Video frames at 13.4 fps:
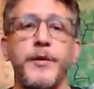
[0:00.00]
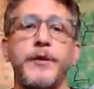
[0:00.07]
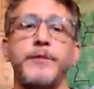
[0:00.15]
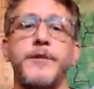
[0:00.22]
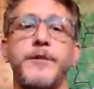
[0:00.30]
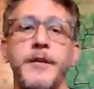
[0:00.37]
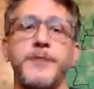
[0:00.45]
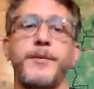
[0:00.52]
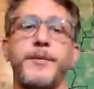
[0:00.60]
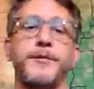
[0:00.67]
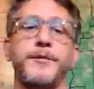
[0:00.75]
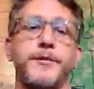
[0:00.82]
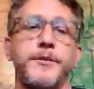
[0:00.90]
test
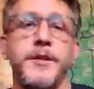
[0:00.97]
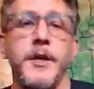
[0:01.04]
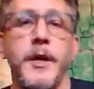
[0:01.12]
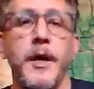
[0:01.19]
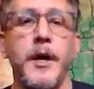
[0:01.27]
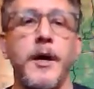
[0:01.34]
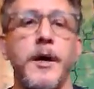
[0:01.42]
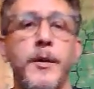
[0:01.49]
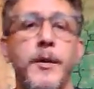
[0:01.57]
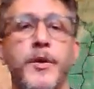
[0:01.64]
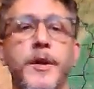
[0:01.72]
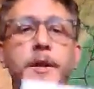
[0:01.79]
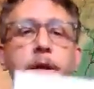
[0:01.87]
posters. What I like to